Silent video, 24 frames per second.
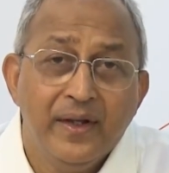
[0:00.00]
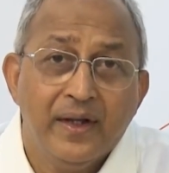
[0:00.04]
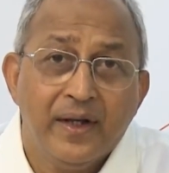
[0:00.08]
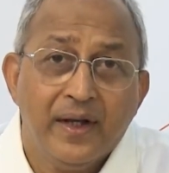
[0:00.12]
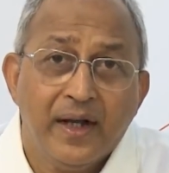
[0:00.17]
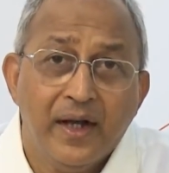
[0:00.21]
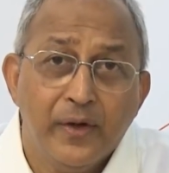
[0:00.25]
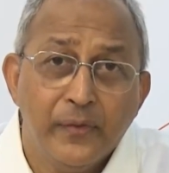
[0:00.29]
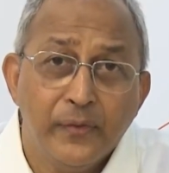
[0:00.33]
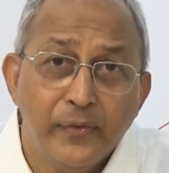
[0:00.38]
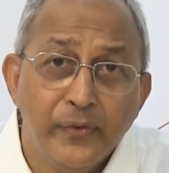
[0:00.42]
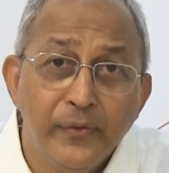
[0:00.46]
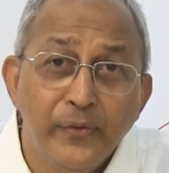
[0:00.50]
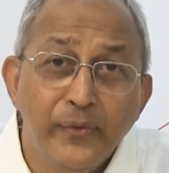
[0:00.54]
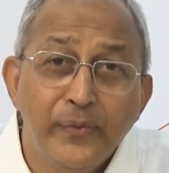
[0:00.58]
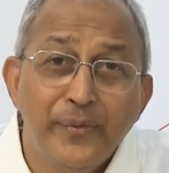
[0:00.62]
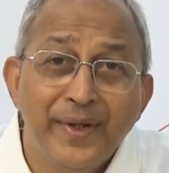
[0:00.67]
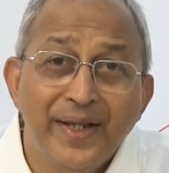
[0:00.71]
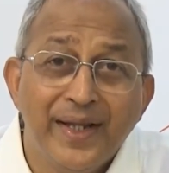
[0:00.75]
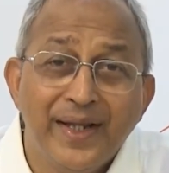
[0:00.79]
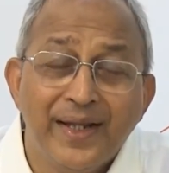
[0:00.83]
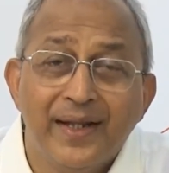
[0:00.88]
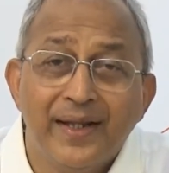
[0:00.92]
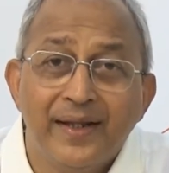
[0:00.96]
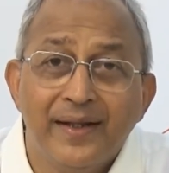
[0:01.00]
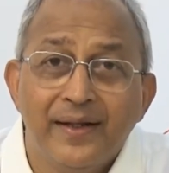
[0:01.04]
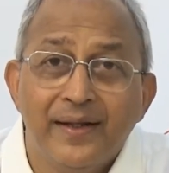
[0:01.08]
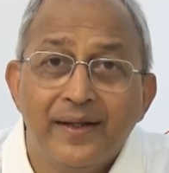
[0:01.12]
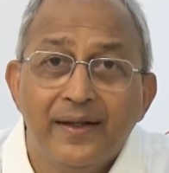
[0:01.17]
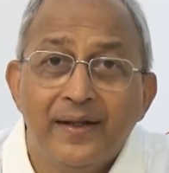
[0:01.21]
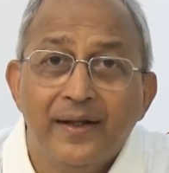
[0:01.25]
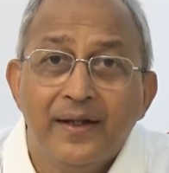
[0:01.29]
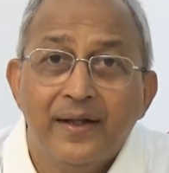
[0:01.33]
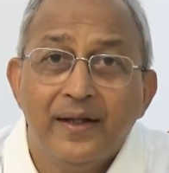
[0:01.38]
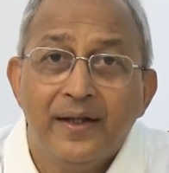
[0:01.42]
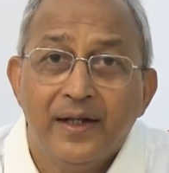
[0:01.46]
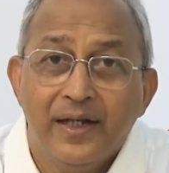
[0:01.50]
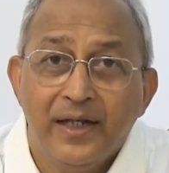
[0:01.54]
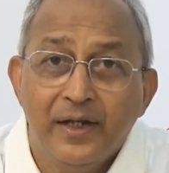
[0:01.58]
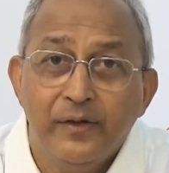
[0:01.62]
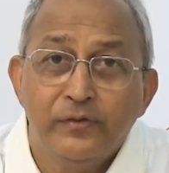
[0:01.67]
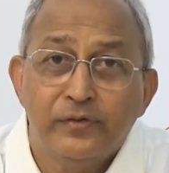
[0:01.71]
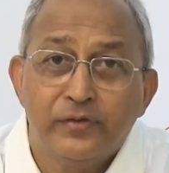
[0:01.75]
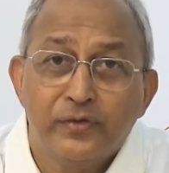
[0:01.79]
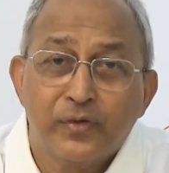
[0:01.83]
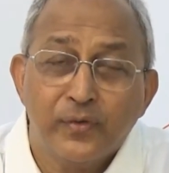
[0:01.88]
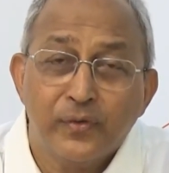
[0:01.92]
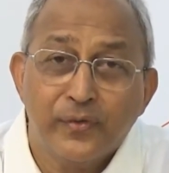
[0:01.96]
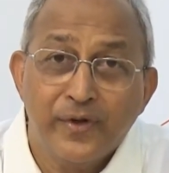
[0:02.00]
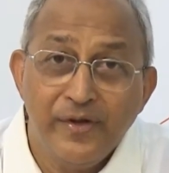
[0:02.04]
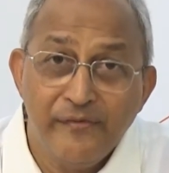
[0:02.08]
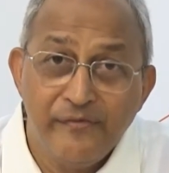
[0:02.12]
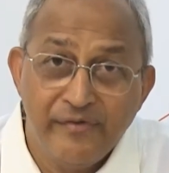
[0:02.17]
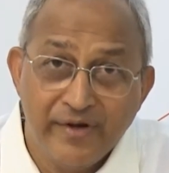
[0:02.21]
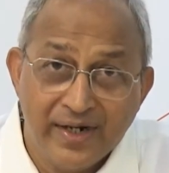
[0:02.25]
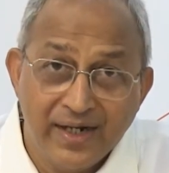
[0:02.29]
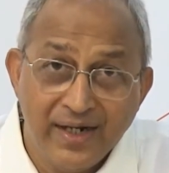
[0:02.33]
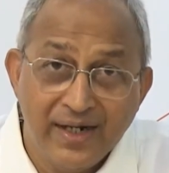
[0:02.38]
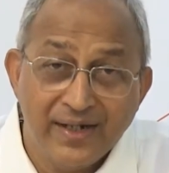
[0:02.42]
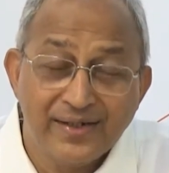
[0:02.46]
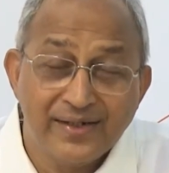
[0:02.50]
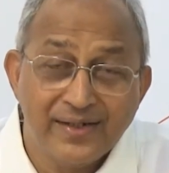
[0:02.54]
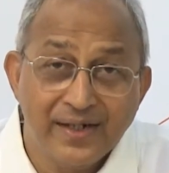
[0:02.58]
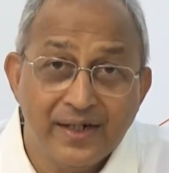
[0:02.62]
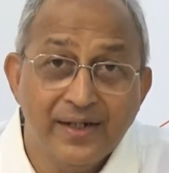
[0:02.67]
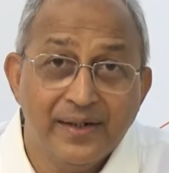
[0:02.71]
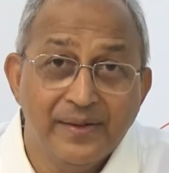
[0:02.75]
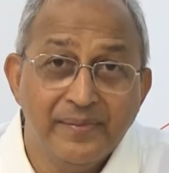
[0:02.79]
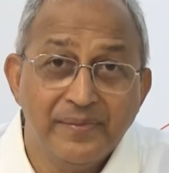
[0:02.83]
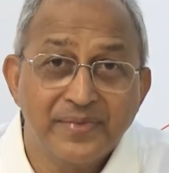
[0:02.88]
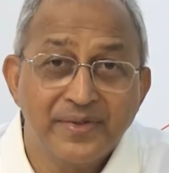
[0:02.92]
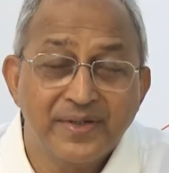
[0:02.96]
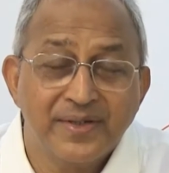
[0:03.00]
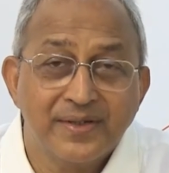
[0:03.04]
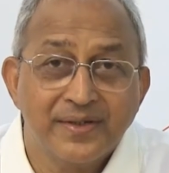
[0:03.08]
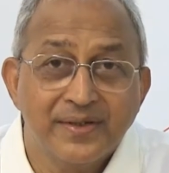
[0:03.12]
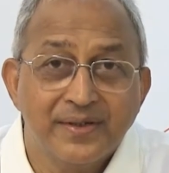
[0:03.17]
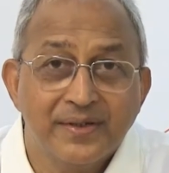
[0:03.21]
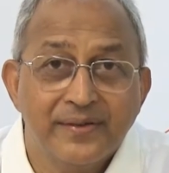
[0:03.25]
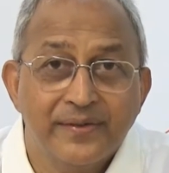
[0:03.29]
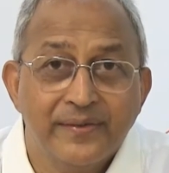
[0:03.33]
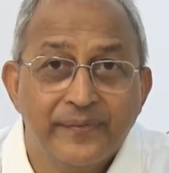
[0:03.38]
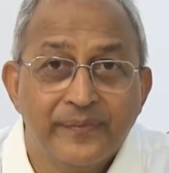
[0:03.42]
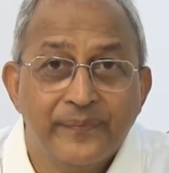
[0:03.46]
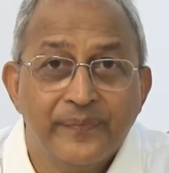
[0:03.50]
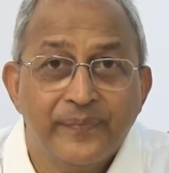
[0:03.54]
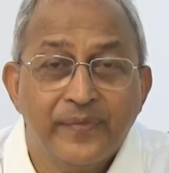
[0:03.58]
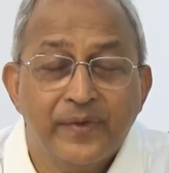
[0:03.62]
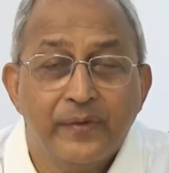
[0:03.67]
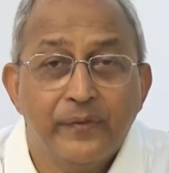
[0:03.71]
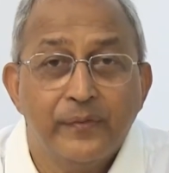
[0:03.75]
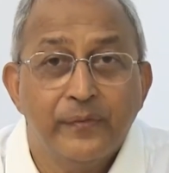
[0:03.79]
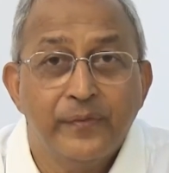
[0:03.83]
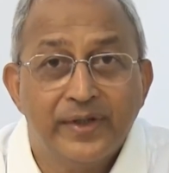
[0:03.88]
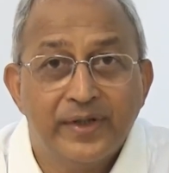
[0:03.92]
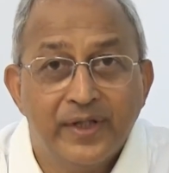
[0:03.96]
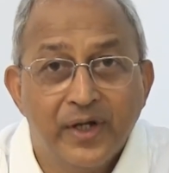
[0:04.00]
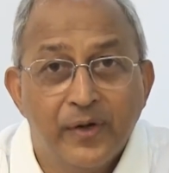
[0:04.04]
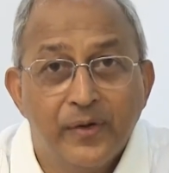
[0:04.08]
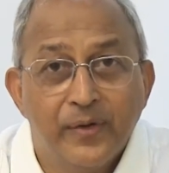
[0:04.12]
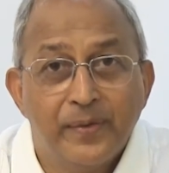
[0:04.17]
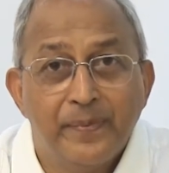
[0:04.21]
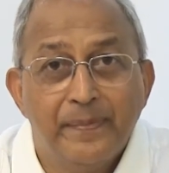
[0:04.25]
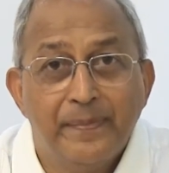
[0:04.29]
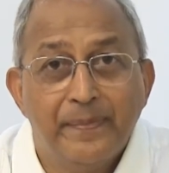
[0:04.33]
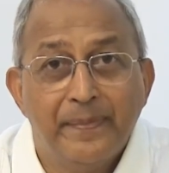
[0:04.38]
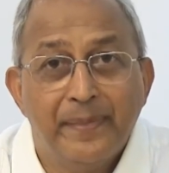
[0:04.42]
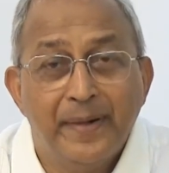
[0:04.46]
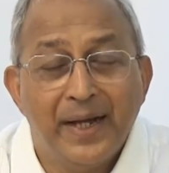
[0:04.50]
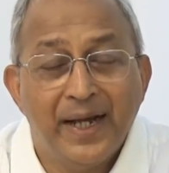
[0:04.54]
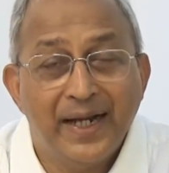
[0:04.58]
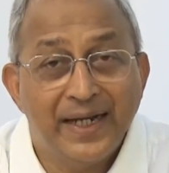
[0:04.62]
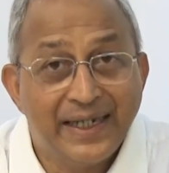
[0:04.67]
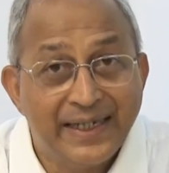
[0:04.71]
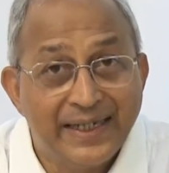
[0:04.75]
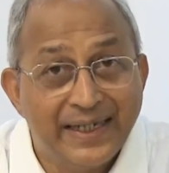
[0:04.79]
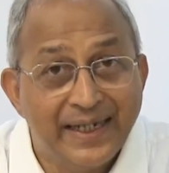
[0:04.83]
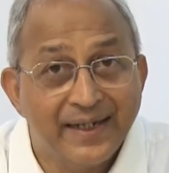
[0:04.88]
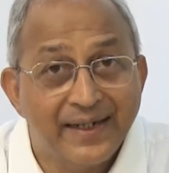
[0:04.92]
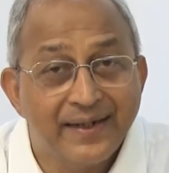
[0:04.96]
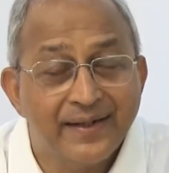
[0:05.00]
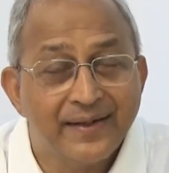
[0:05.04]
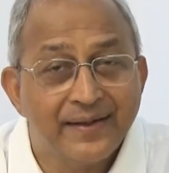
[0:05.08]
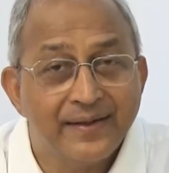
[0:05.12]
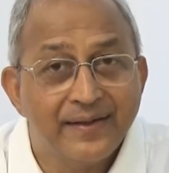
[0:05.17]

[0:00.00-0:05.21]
How do we live through difficult times without panicking